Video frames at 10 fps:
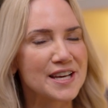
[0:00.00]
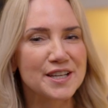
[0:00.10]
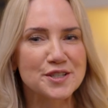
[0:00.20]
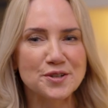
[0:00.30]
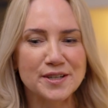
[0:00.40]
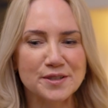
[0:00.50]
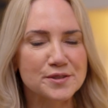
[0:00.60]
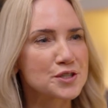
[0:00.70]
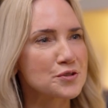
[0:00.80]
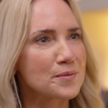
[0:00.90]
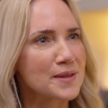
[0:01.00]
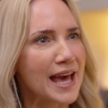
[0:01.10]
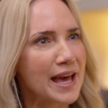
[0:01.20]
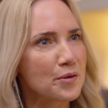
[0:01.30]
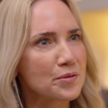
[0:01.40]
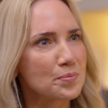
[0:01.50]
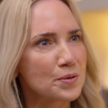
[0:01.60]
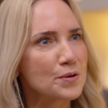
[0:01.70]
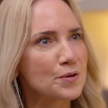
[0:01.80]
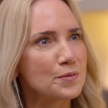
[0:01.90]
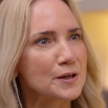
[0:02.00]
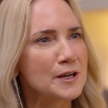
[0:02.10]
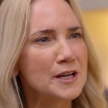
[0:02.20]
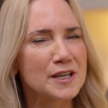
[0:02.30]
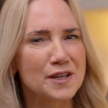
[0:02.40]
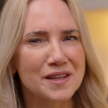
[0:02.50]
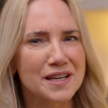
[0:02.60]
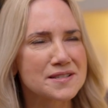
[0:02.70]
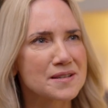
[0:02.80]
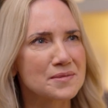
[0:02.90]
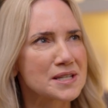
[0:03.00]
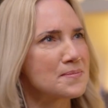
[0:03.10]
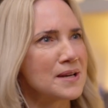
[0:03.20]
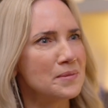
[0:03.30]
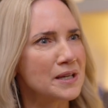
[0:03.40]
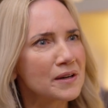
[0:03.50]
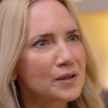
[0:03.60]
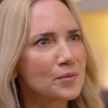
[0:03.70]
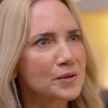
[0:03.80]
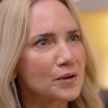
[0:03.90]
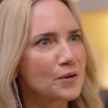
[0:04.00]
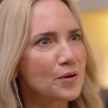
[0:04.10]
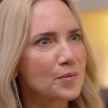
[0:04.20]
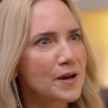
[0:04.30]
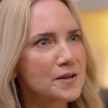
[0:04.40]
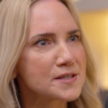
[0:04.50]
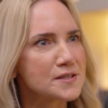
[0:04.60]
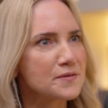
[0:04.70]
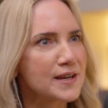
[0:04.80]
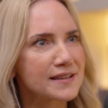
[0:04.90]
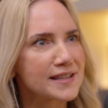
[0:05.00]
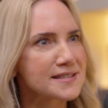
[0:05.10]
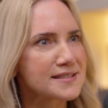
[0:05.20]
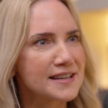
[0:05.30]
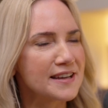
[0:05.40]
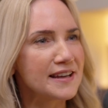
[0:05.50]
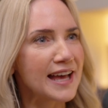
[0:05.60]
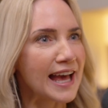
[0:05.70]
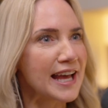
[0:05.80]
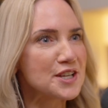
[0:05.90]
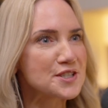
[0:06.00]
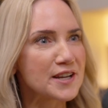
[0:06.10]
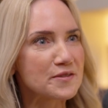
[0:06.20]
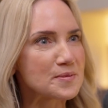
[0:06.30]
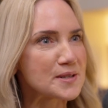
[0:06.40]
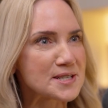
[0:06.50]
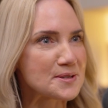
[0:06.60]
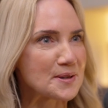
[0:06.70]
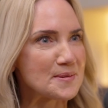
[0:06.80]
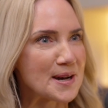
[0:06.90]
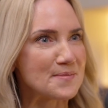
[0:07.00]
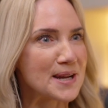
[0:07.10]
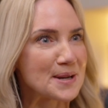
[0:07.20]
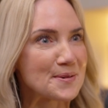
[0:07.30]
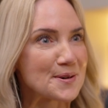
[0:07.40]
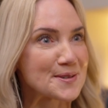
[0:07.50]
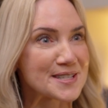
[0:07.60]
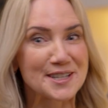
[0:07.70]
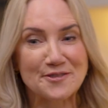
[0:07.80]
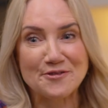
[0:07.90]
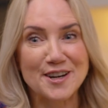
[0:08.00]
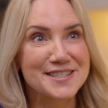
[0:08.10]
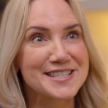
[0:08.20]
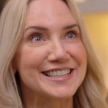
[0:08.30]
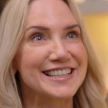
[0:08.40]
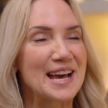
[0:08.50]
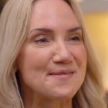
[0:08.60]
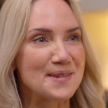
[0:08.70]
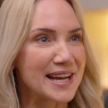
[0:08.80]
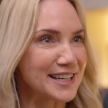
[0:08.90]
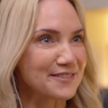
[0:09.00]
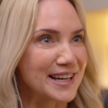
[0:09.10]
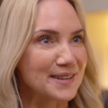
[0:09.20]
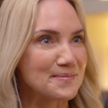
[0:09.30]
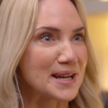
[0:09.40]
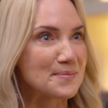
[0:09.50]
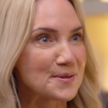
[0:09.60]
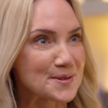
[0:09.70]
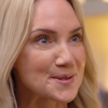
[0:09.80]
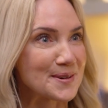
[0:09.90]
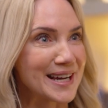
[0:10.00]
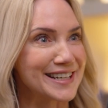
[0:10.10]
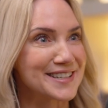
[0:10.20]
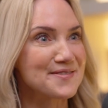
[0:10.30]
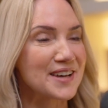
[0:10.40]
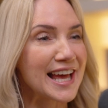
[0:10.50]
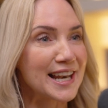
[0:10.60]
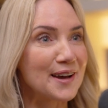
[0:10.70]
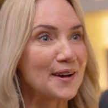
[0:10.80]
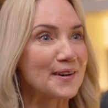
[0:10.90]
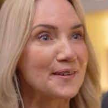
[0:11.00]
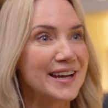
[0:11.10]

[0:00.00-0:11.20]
You try not to drop the health ball, but you think something's maybe going on with your hormones because you've hit this age and everybody's talking about menopause. And I'd fronted a campaign around menopause awareness for Hello.